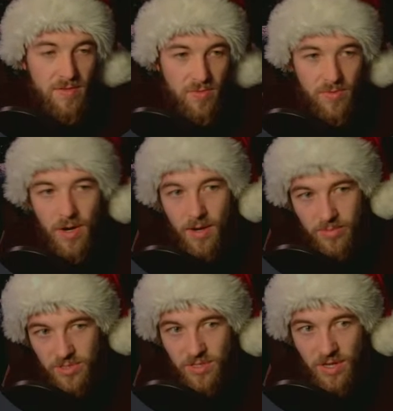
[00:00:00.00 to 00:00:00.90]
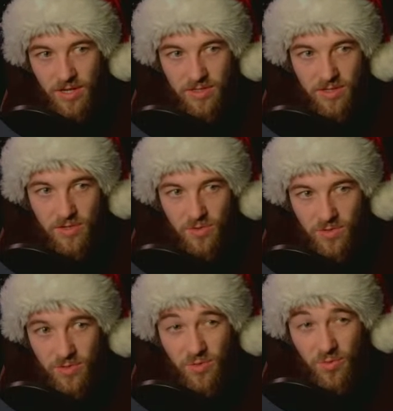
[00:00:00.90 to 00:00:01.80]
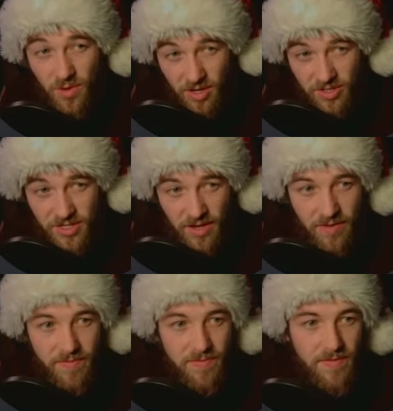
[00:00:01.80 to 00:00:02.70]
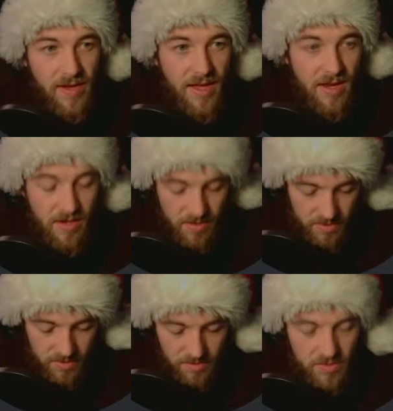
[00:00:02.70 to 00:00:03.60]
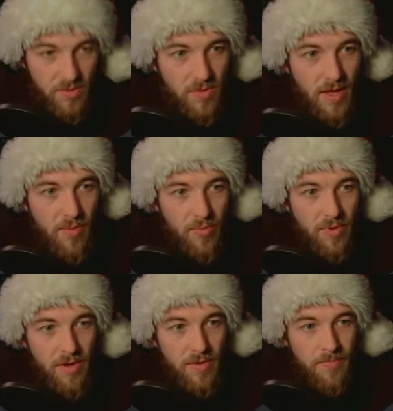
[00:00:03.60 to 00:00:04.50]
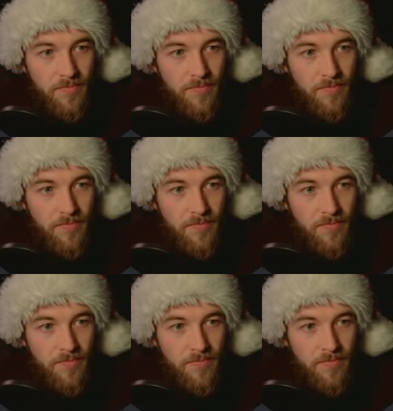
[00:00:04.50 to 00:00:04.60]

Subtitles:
we're obviously not going to do it to ourselves again. So that one.